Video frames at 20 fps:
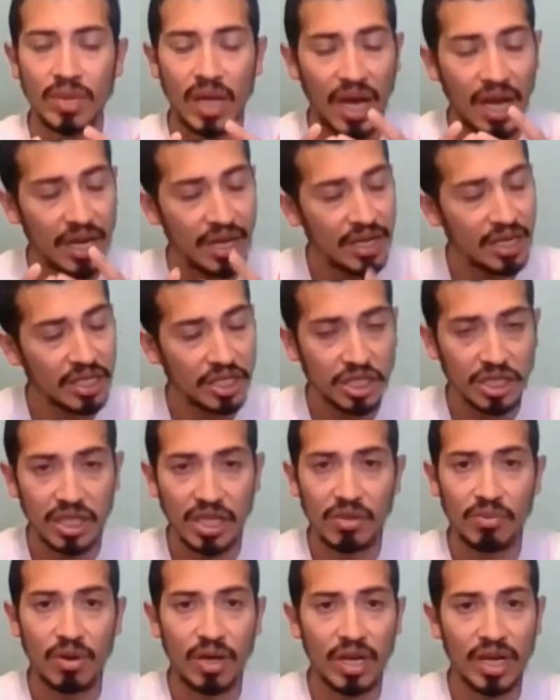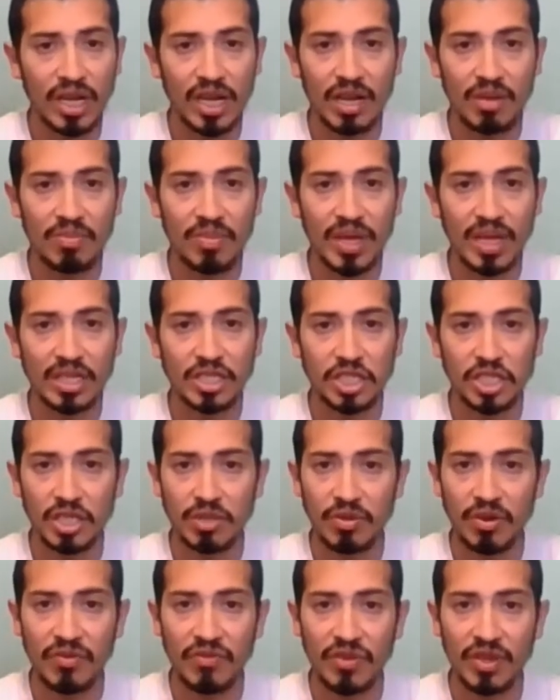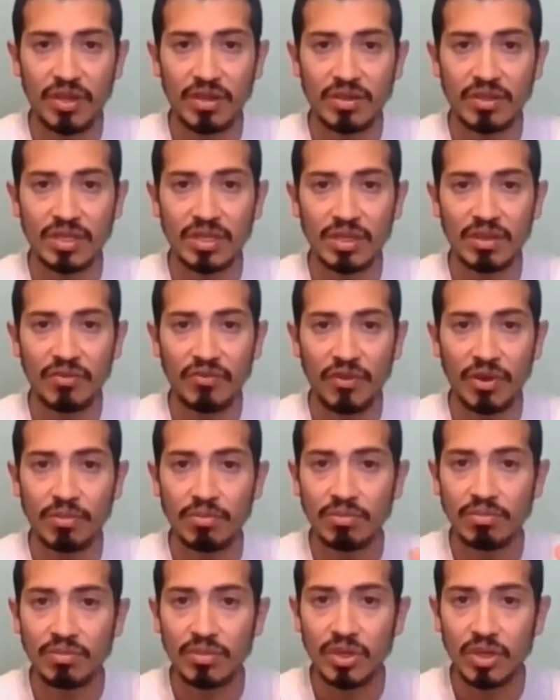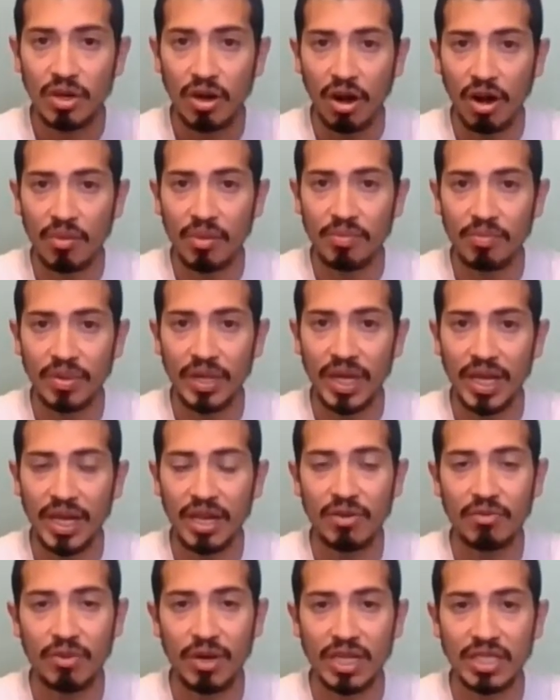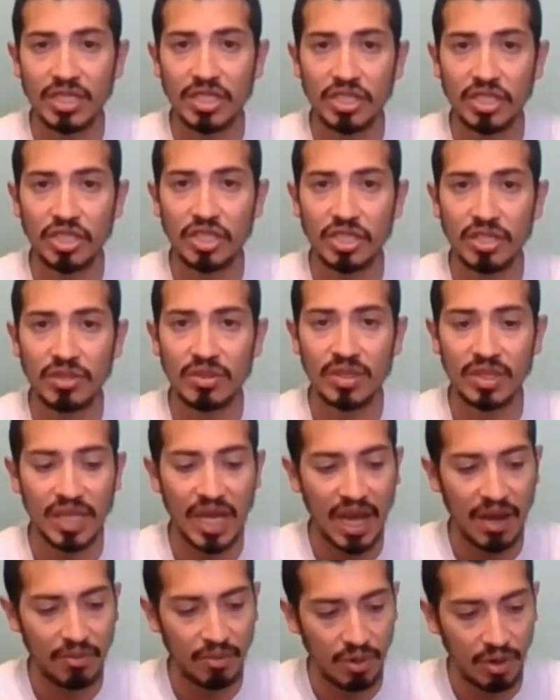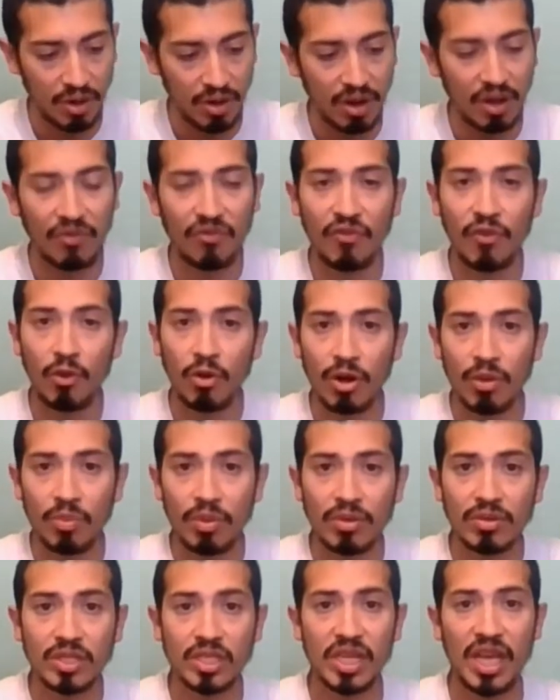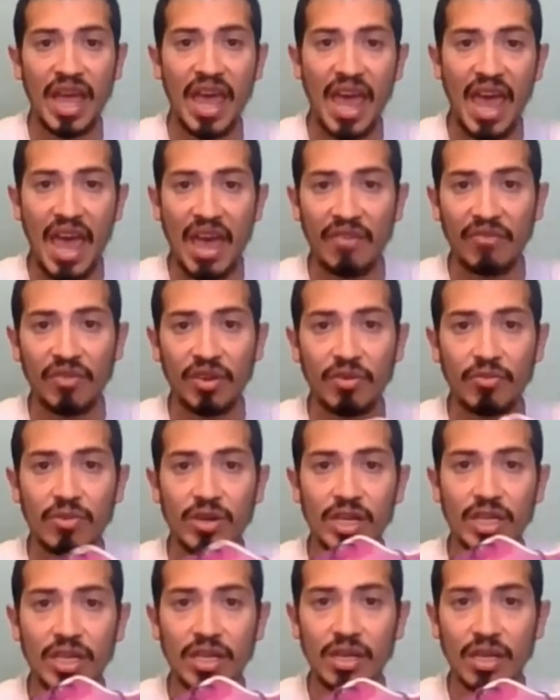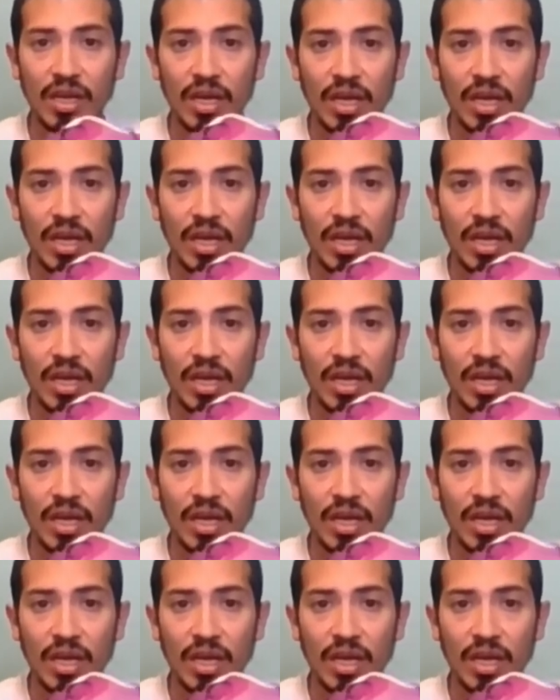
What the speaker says: I initially wanted to make shoe reviews from carbon plated racing shoes that were affordable to everyone.